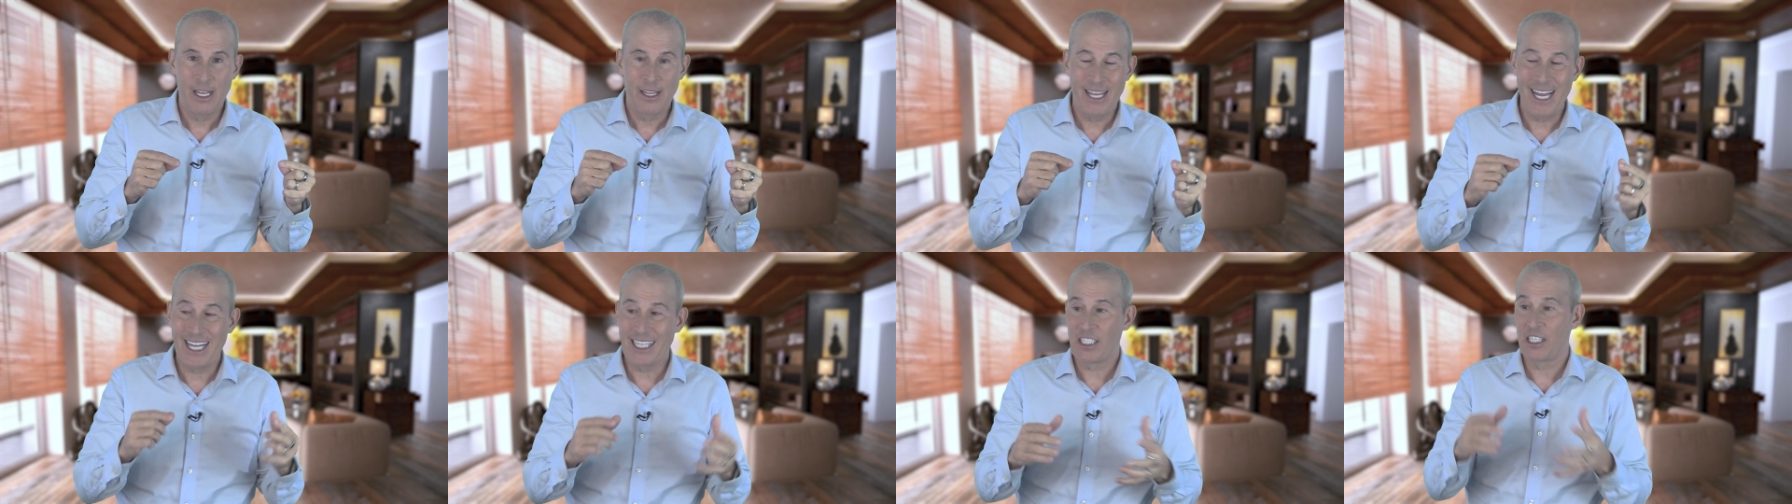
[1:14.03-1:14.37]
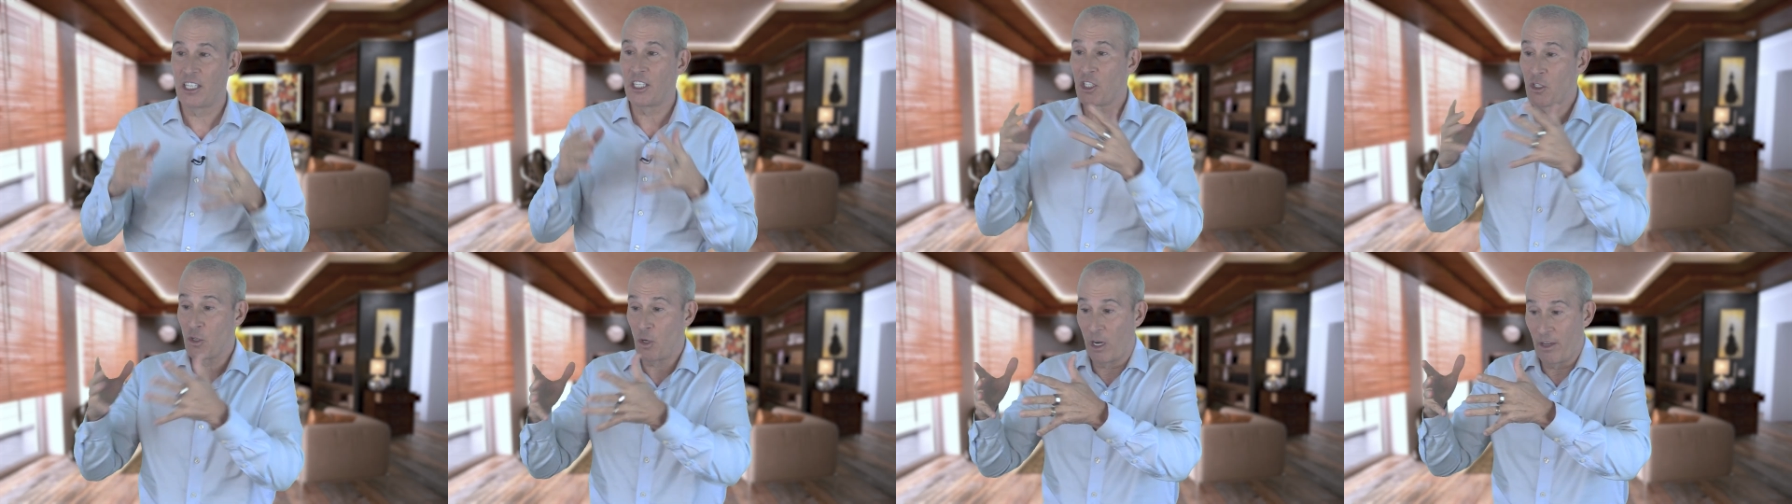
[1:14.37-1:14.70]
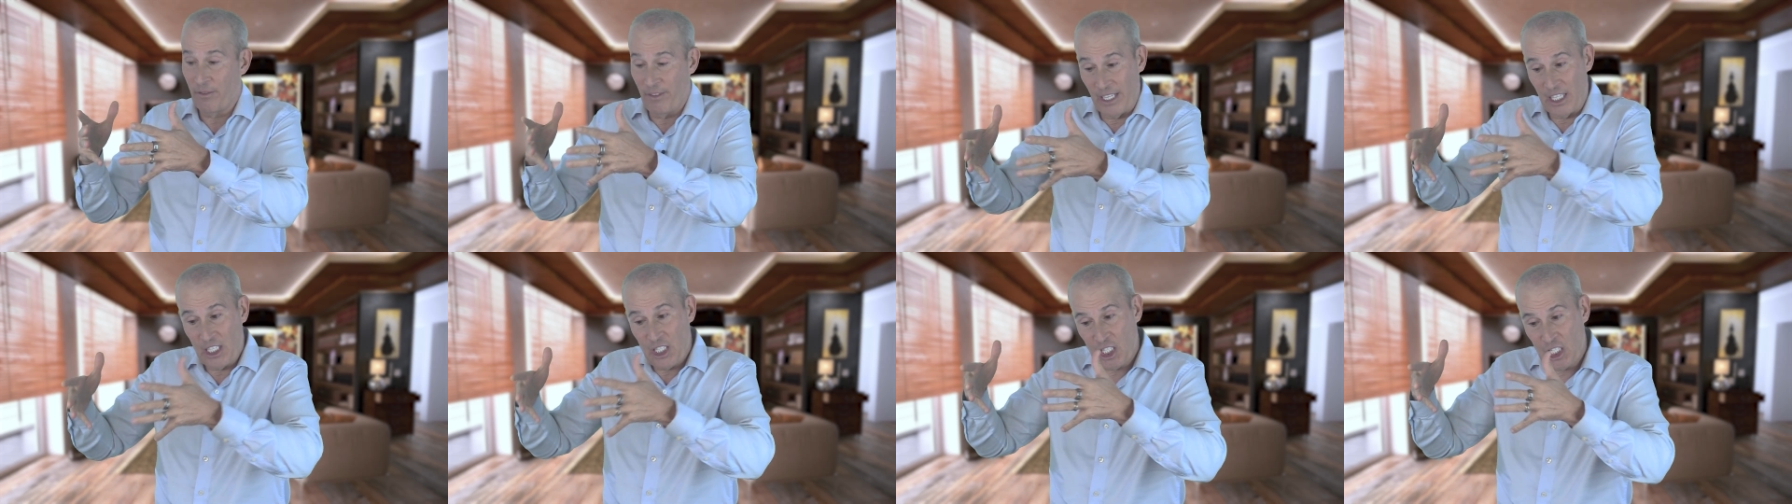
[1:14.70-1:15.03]
That's the sort
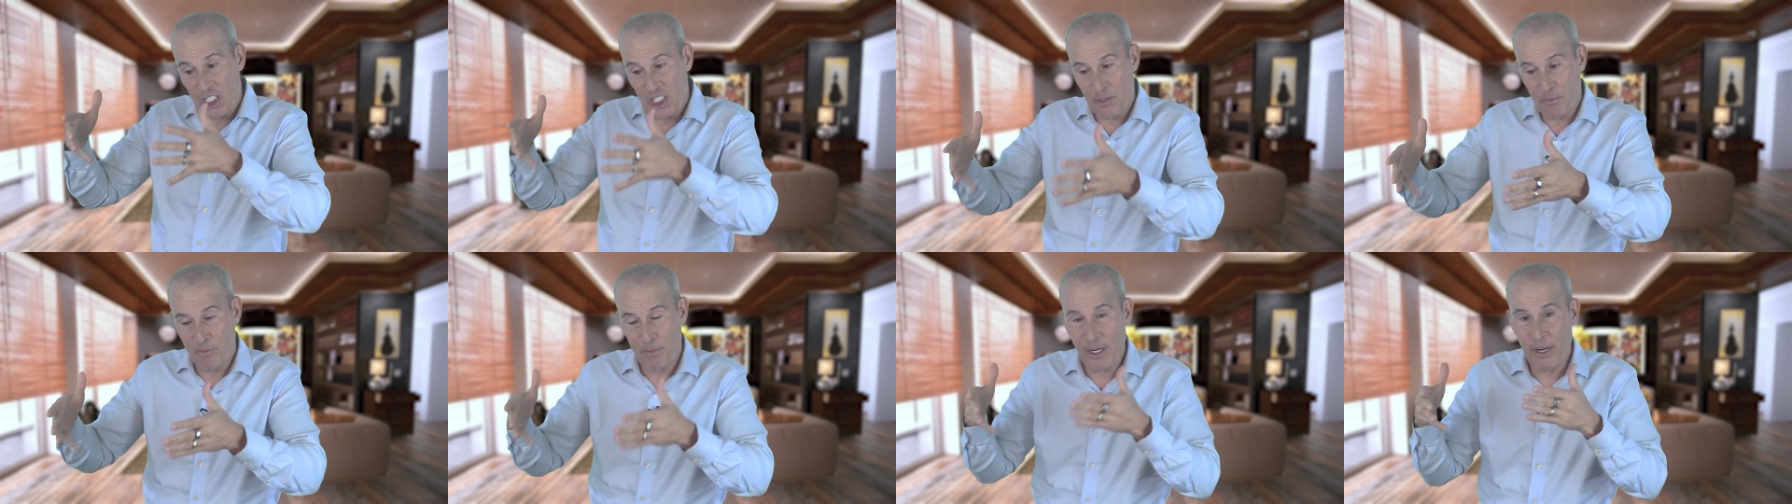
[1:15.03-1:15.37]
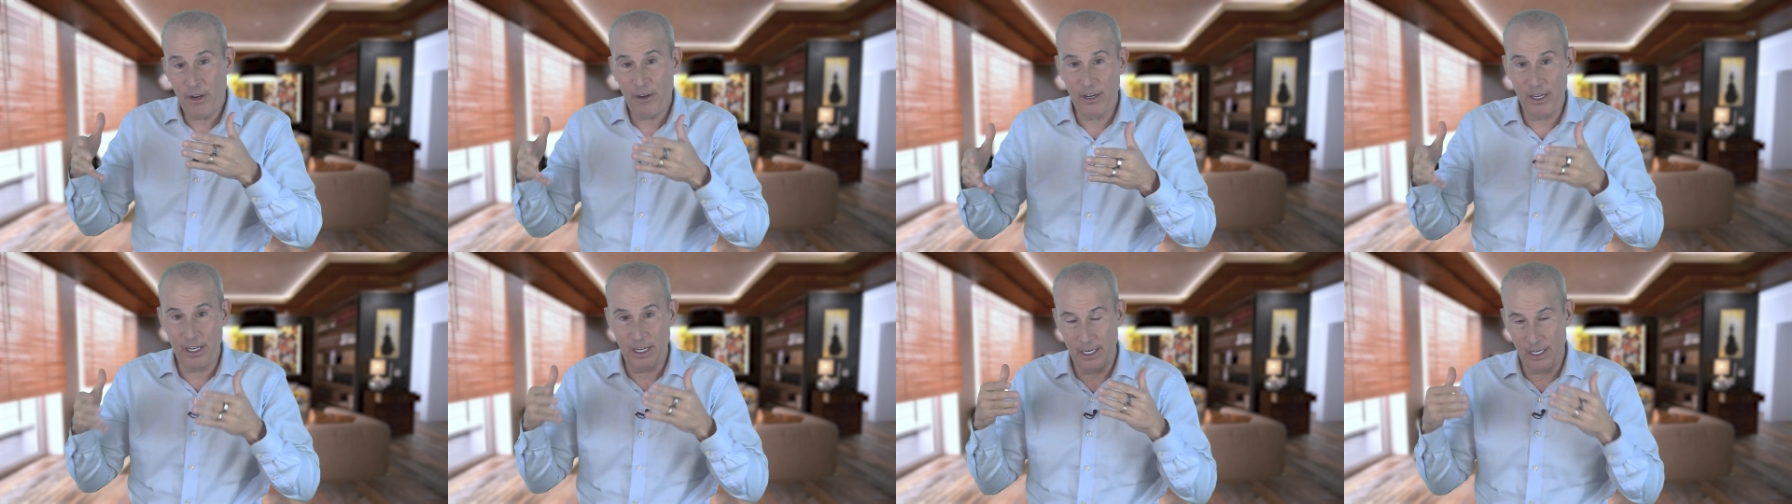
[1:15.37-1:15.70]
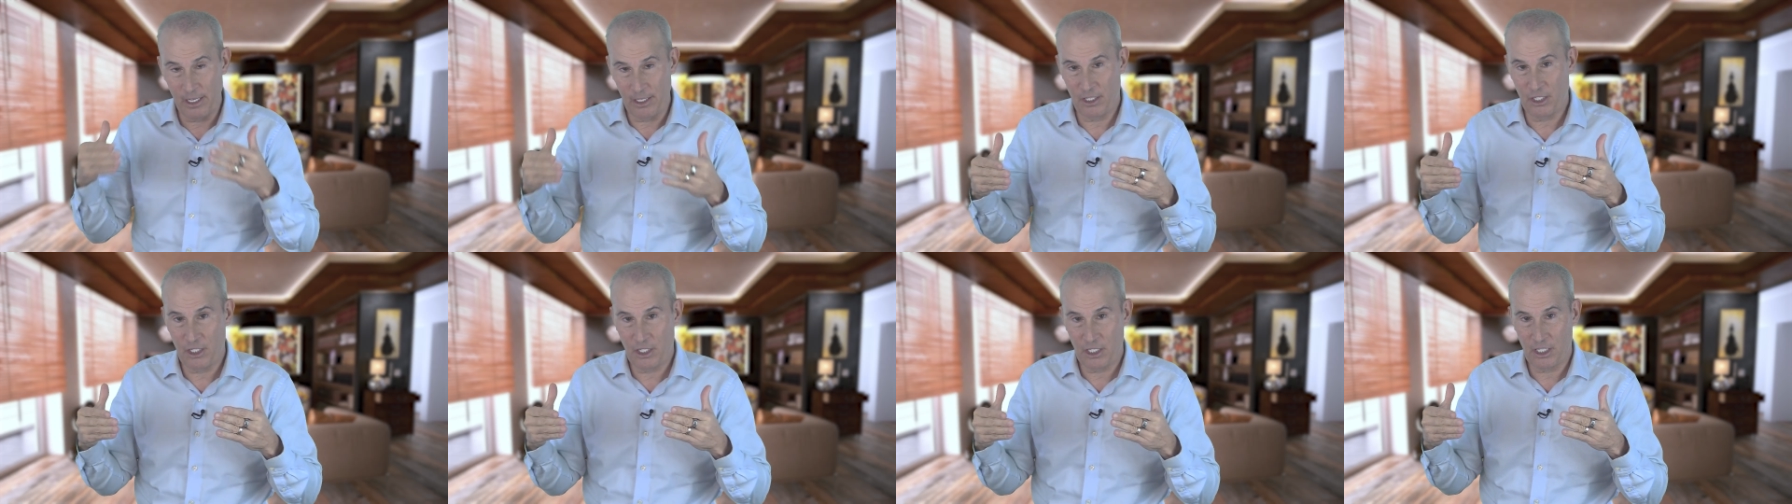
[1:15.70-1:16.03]
of
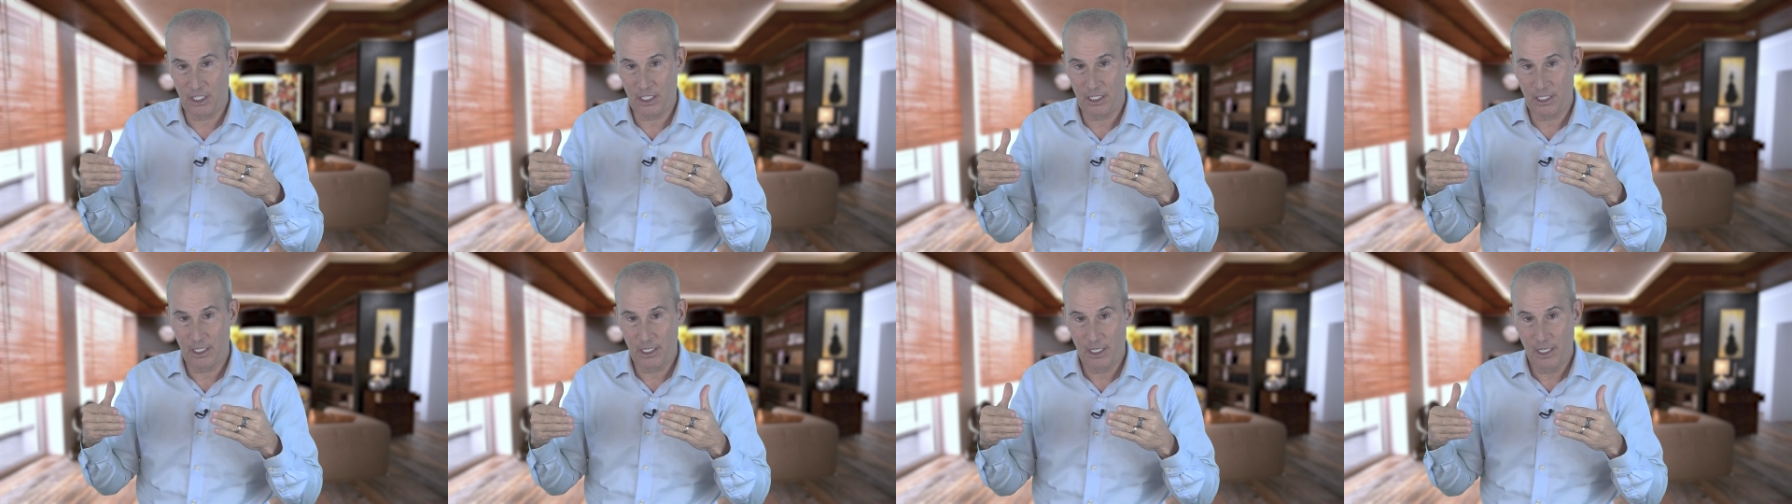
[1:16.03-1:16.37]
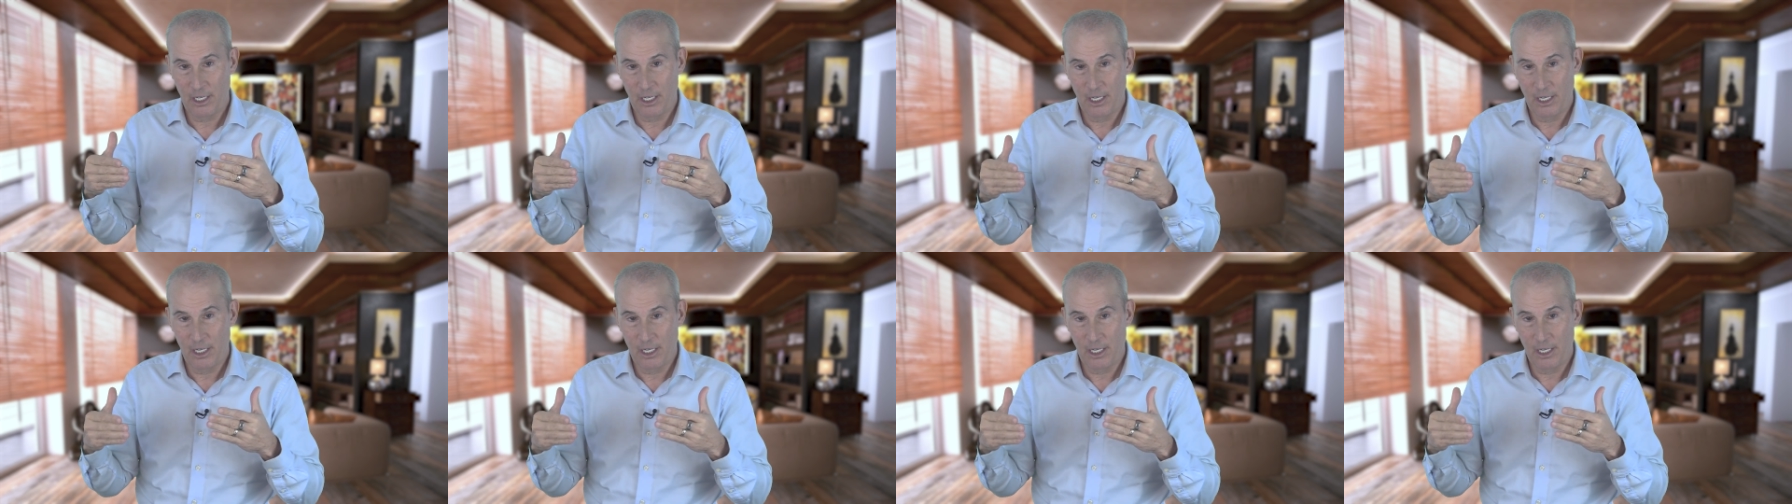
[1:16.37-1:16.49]
experience